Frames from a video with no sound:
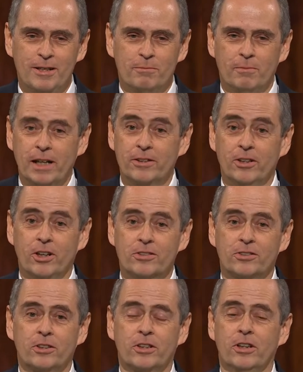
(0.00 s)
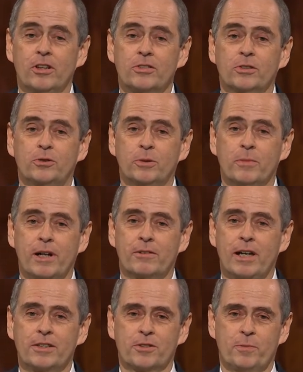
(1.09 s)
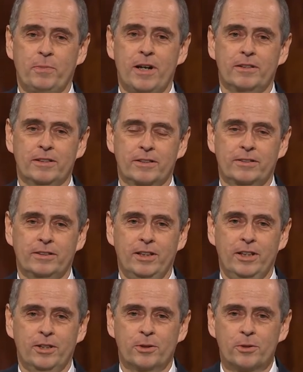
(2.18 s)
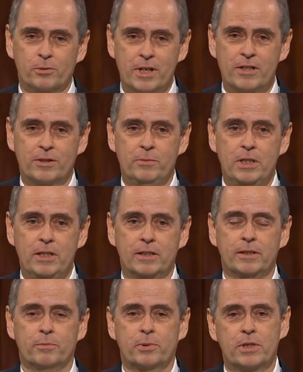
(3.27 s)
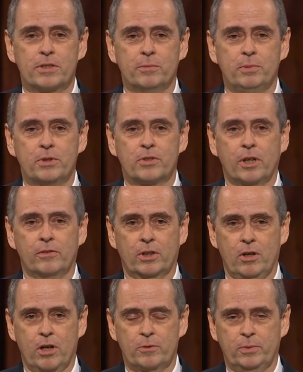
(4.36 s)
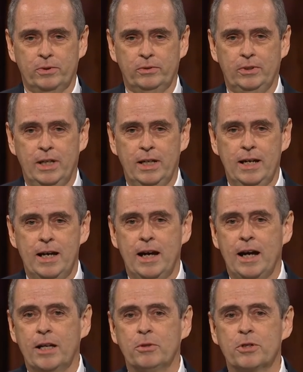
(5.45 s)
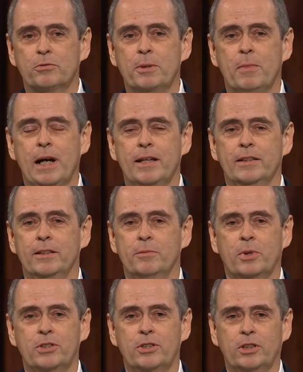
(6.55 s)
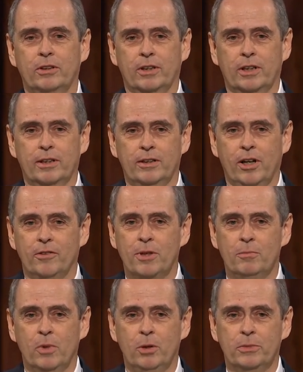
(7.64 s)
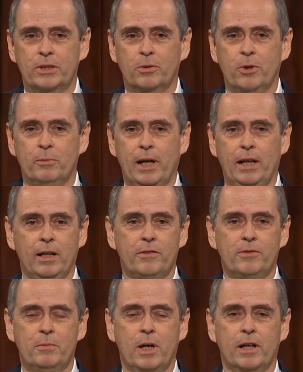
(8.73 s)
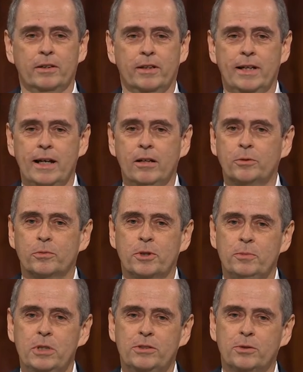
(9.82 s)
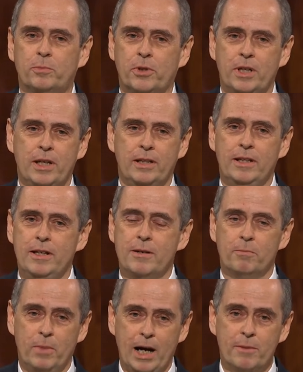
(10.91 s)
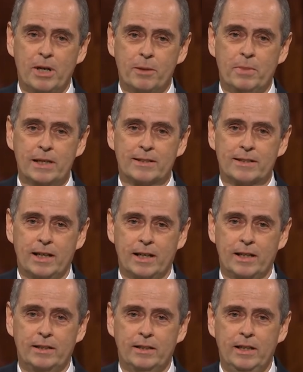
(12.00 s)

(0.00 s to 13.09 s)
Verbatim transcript: My thoughts turned also to my righteous parents, who raised me in the principles of the gospel. I was reminded in particular of a moment when my loving mother knelt with me to pray by my bedside